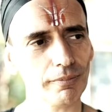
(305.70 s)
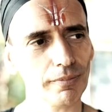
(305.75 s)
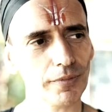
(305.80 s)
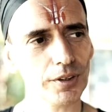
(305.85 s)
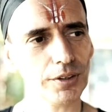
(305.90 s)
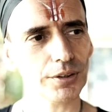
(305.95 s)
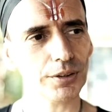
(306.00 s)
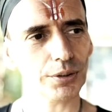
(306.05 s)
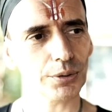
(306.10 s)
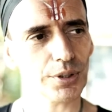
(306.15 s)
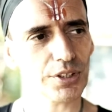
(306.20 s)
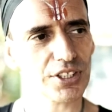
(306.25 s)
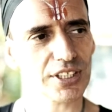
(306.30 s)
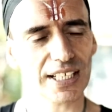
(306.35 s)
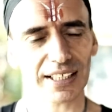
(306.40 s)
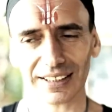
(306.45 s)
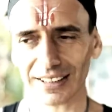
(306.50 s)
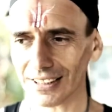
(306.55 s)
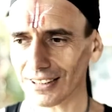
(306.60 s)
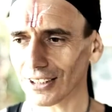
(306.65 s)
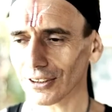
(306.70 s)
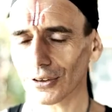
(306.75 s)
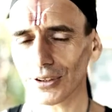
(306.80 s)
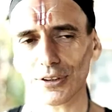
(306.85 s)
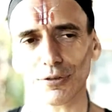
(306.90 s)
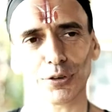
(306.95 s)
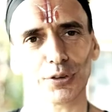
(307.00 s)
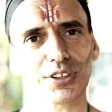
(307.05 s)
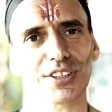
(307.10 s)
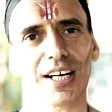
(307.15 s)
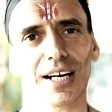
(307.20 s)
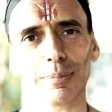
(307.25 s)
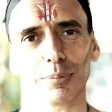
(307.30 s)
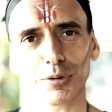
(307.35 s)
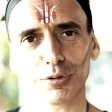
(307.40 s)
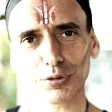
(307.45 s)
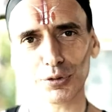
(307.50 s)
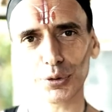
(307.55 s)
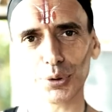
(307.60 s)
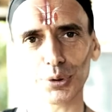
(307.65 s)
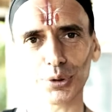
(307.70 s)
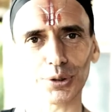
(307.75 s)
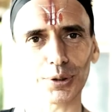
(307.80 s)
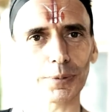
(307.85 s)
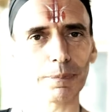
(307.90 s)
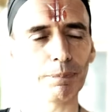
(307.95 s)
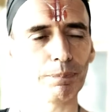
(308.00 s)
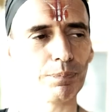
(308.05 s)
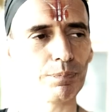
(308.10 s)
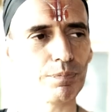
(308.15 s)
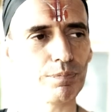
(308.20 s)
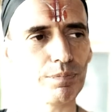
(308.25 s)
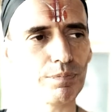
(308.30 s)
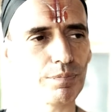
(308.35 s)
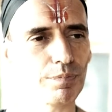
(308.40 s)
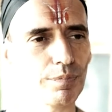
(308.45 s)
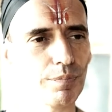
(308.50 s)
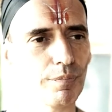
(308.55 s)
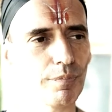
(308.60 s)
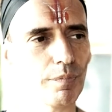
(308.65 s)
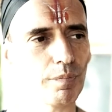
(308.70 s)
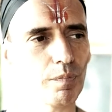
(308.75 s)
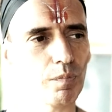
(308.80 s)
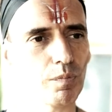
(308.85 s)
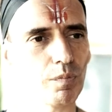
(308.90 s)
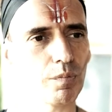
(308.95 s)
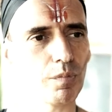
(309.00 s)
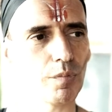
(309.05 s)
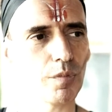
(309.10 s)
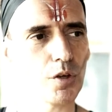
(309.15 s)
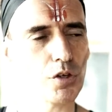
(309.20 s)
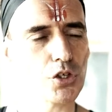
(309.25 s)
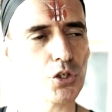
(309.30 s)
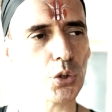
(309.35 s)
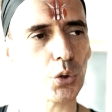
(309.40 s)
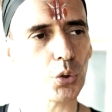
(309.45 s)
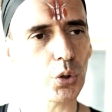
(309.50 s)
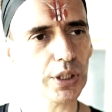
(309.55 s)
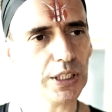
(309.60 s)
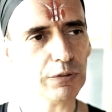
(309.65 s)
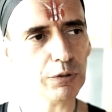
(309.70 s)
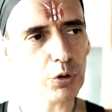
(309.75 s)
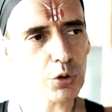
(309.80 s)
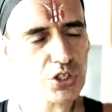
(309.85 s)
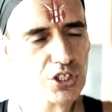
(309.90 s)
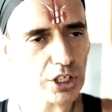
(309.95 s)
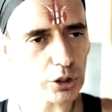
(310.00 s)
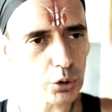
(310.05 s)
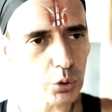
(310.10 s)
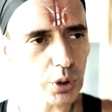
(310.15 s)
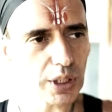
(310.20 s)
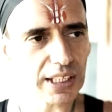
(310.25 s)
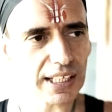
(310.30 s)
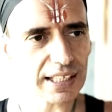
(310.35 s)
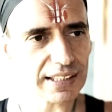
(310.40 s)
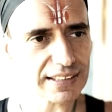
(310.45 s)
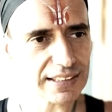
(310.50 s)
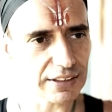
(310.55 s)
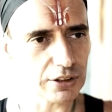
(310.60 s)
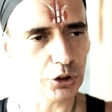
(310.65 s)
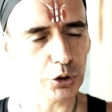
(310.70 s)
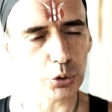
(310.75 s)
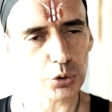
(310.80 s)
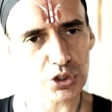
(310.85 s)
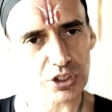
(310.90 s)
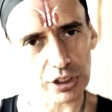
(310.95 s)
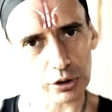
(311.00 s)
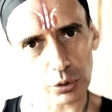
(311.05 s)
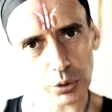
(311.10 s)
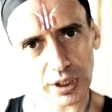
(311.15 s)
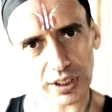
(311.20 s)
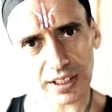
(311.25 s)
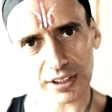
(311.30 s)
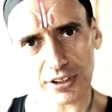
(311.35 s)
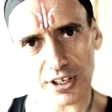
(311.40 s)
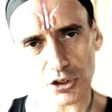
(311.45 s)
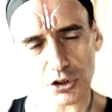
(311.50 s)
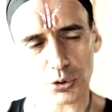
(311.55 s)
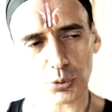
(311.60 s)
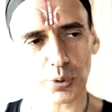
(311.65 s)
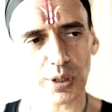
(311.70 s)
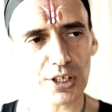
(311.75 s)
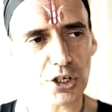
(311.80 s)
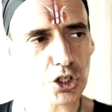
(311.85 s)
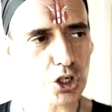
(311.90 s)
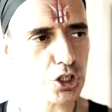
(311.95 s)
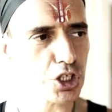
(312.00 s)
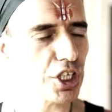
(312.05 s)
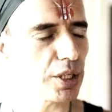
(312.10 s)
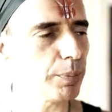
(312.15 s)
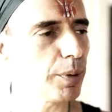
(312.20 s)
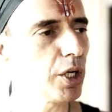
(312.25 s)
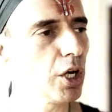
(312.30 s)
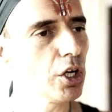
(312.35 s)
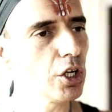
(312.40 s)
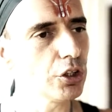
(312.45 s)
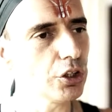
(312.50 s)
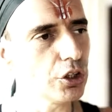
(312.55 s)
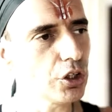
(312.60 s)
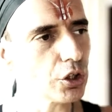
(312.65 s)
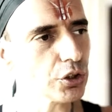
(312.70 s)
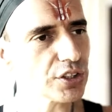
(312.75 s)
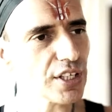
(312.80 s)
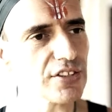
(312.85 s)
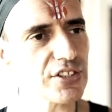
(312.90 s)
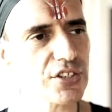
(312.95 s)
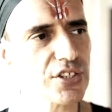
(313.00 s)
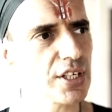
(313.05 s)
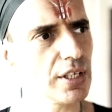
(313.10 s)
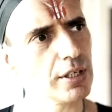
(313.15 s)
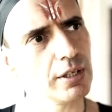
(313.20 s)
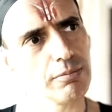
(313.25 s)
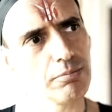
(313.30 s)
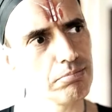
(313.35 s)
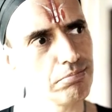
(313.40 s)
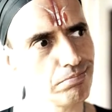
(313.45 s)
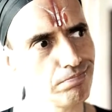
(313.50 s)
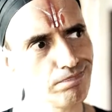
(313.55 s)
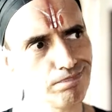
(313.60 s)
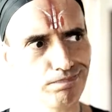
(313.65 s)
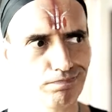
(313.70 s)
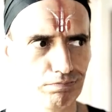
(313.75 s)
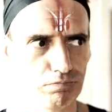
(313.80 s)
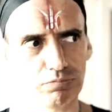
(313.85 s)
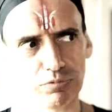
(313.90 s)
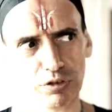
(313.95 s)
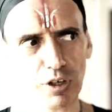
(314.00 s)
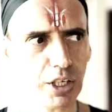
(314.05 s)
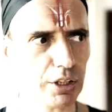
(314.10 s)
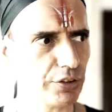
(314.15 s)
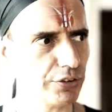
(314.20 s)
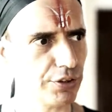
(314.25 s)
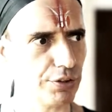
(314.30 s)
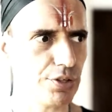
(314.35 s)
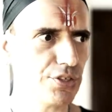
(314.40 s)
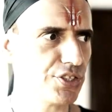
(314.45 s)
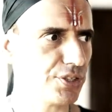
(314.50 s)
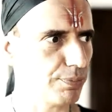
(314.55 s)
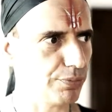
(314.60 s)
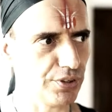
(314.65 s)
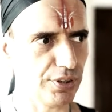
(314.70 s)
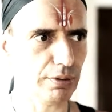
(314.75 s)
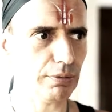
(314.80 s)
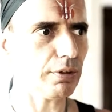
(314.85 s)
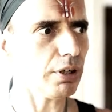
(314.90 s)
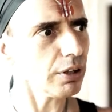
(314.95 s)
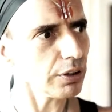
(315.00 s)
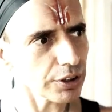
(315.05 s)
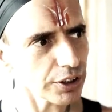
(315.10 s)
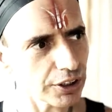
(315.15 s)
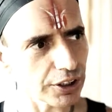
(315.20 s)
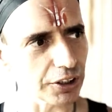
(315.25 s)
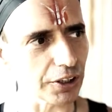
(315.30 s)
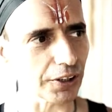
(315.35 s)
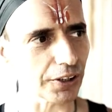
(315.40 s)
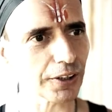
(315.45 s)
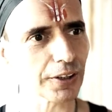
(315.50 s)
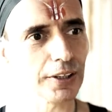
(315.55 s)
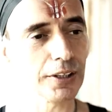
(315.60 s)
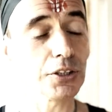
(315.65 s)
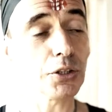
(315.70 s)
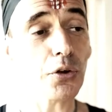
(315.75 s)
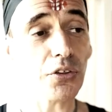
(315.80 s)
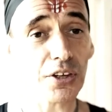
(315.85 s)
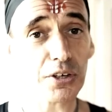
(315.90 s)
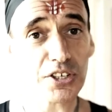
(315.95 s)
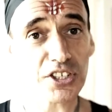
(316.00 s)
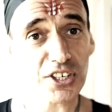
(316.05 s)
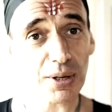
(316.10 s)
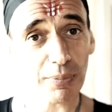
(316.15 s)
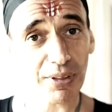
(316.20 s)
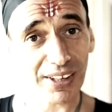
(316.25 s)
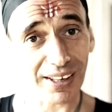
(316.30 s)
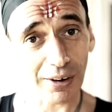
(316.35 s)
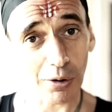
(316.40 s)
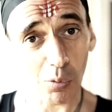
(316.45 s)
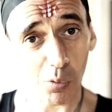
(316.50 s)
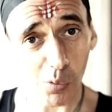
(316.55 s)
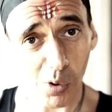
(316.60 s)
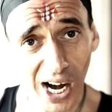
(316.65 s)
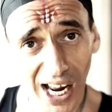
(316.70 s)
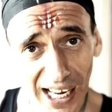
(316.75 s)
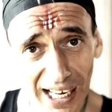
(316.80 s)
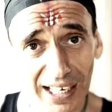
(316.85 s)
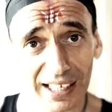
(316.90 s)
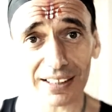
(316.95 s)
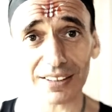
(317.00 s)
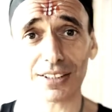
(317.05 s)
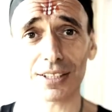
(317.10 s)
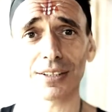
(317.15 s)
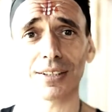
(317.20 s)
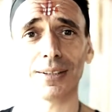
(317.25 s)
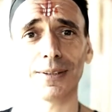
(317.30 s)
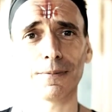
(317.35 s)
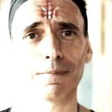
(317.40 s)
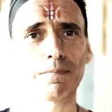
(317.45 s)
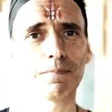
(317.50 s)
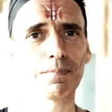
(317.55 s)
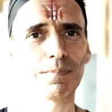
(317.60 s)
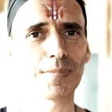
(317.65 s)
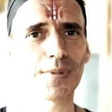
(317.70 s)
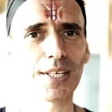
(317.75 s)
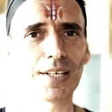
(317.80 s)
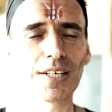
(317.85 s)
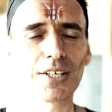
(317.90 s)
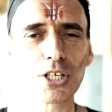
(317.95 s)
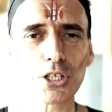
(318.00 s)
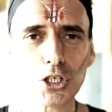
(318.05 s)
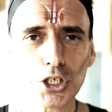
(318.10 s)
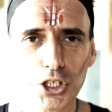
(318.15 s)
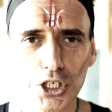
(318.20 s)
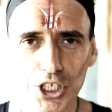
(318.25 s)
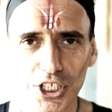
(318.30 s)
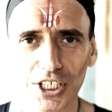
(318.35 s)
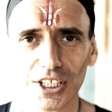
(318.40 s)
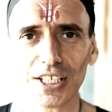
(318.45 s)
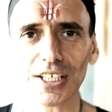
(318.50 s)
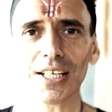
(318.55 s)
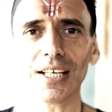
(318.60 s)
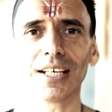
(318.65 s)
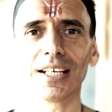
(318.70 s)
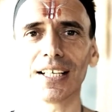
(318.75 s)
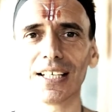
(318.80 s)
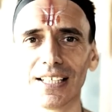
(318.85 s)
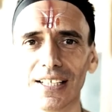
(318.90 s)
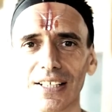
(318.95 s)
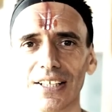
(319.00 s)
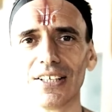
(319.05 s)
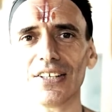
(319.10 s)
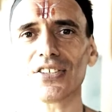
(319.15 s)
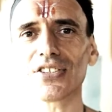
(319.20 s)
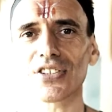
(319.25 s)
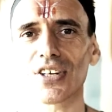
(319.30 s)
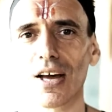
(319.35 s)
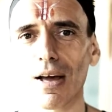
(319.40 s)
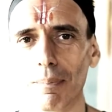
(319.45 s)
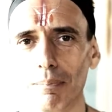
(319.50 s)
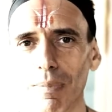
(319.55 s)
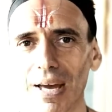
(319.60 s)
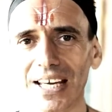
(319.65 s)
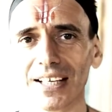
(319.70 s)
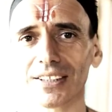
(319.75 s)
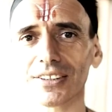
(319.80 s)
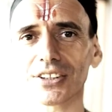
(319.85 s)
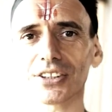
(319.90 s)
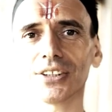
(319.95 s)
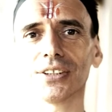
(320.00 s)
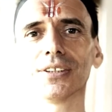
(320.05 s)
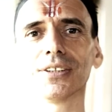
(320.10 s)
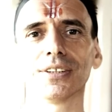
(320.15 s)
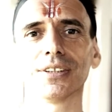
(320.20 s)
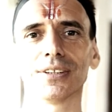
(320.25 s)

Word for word: you know, it's like eating a different type of food. So if you start looking at it, you start looking at that relationship not as, fuck, there is something wrong here. No, there is something right. She is meant